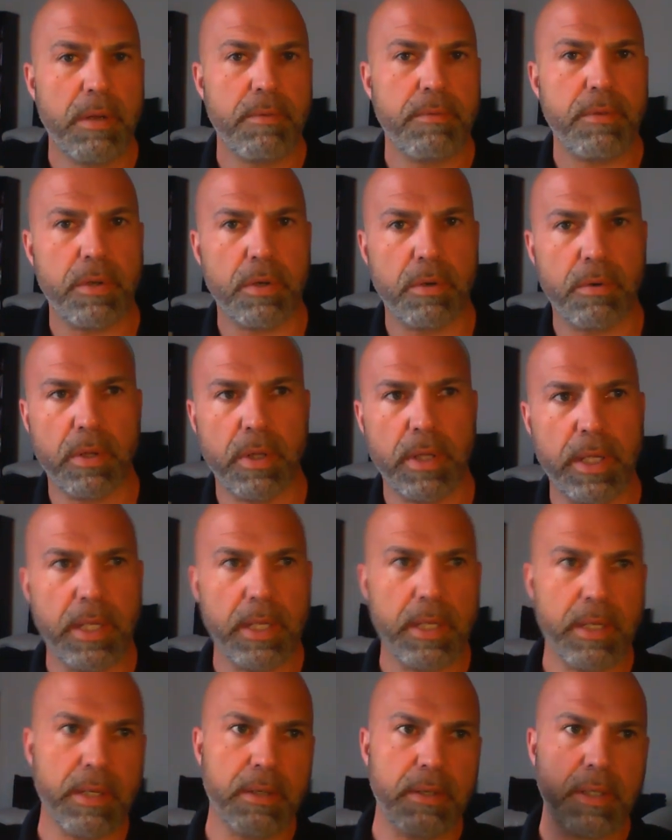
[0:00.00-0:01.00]
if you're
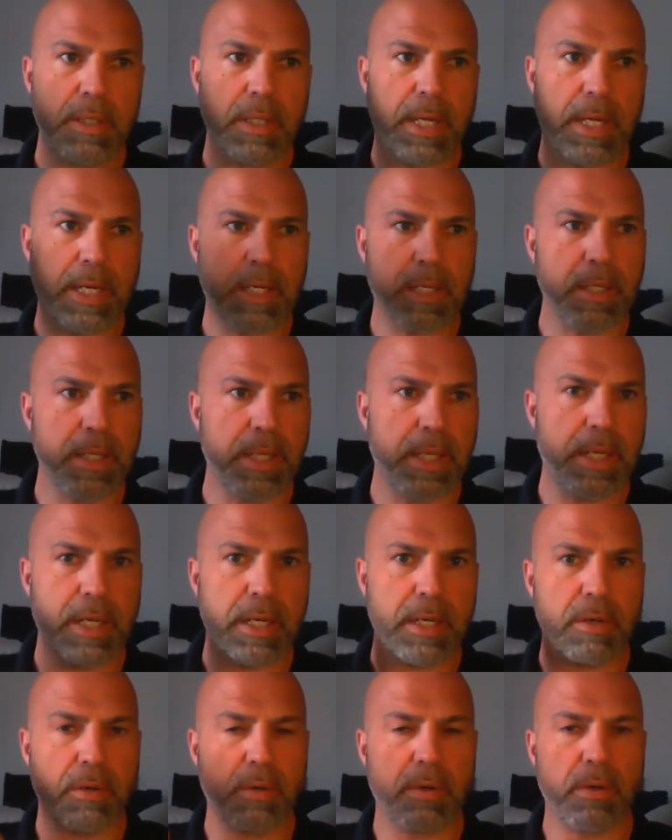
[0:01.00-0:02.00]
really
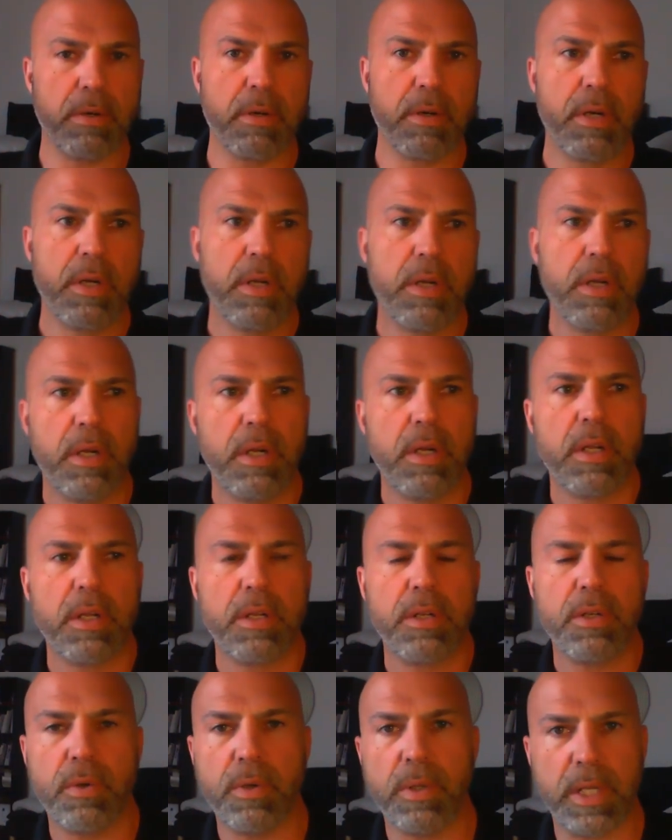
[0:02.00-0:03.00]
glycolytic or
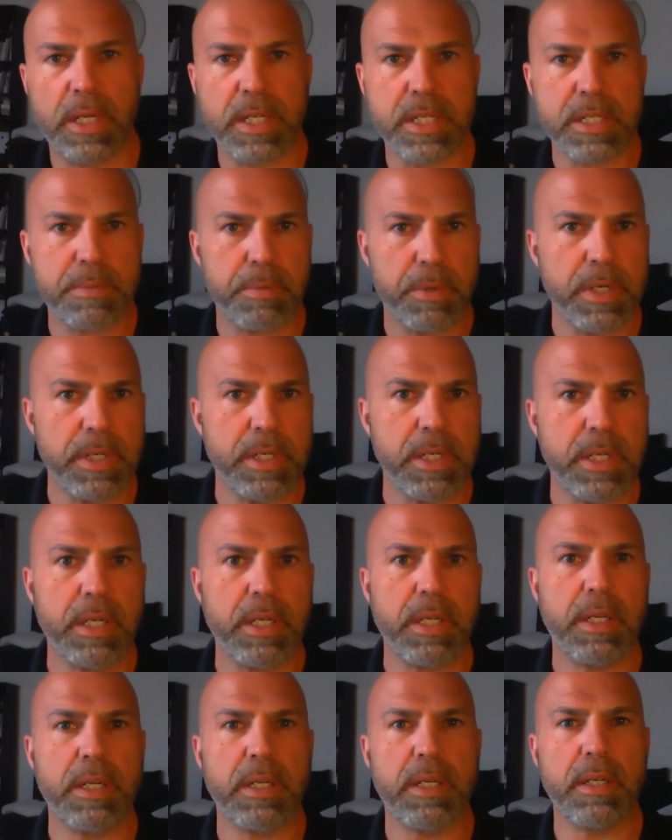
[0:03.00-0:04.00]
doing like
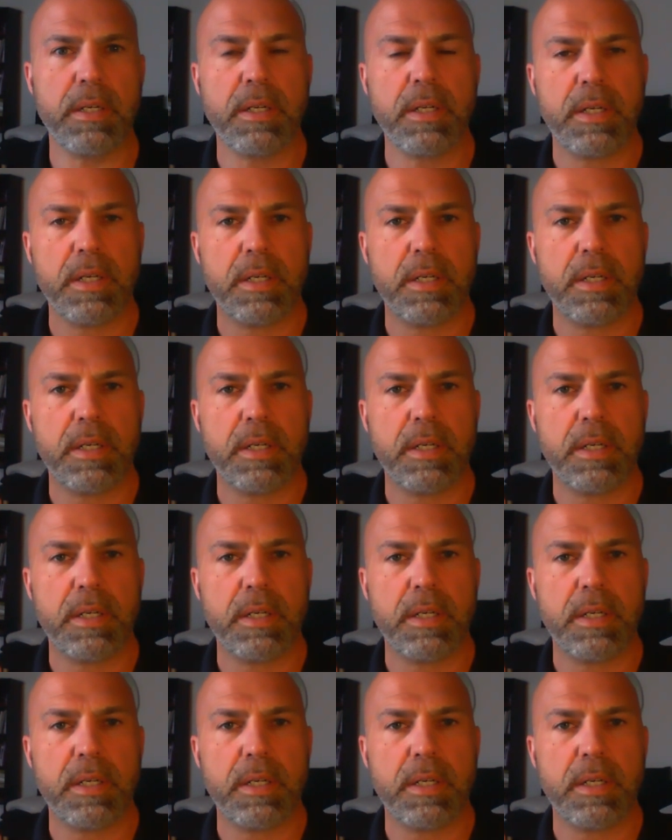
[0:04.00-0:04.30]
sprinting,